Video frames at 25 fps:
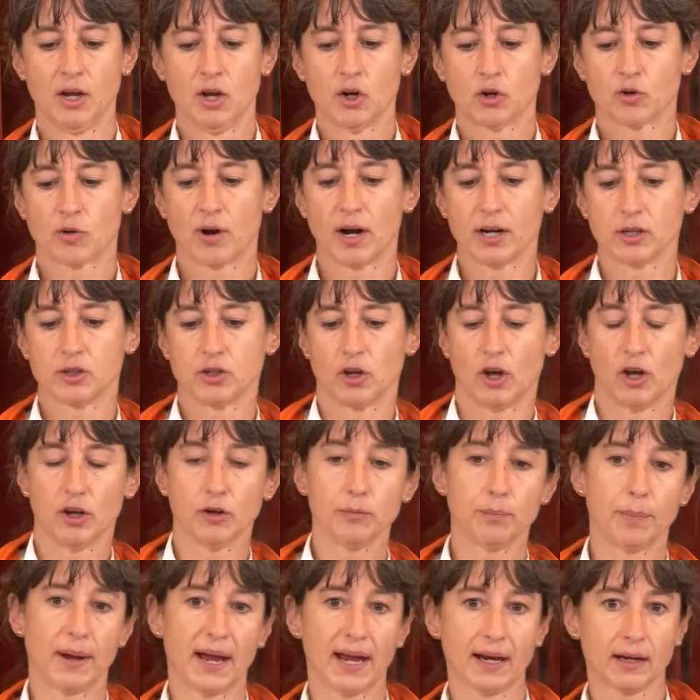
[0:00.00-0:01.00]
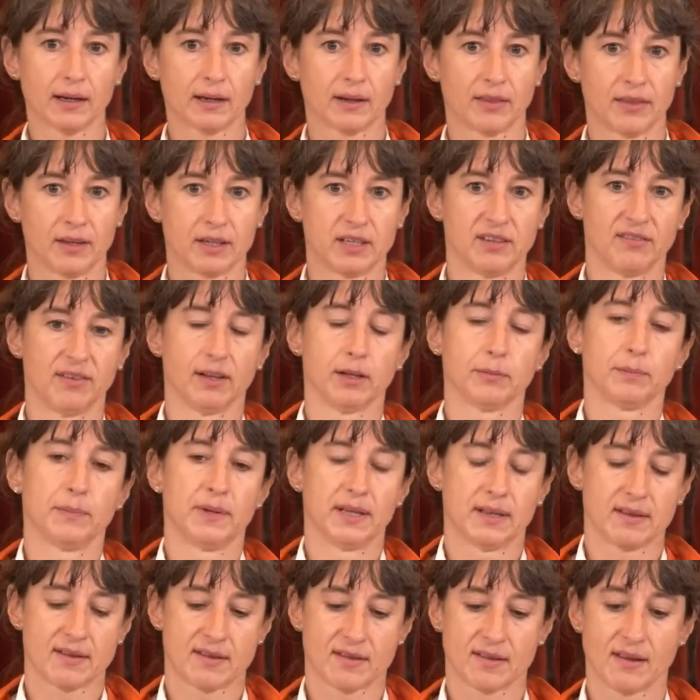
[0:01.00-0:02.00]
trying to unpack the
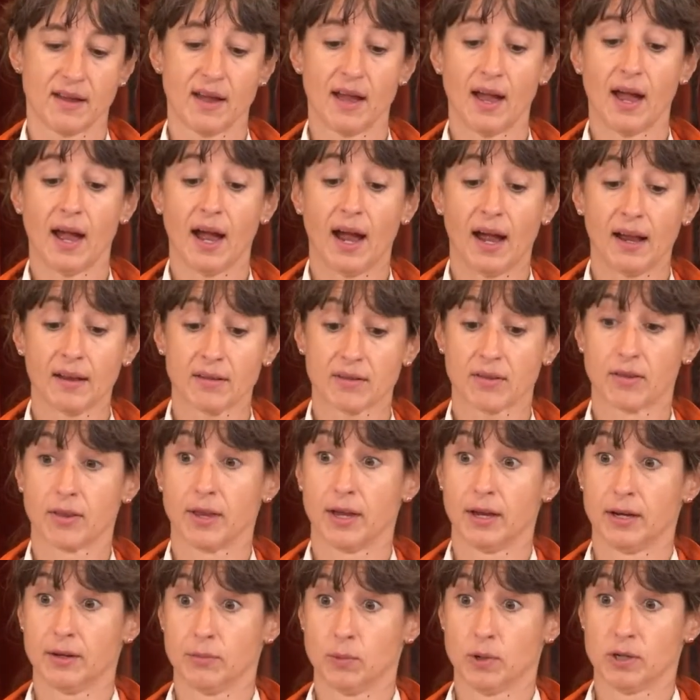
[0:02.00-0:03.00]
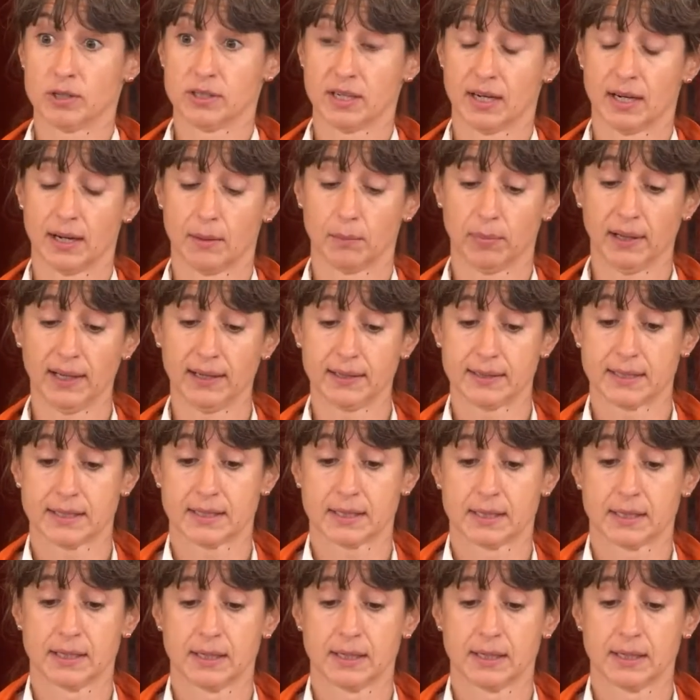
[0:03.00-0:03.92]
developments as they were taking place.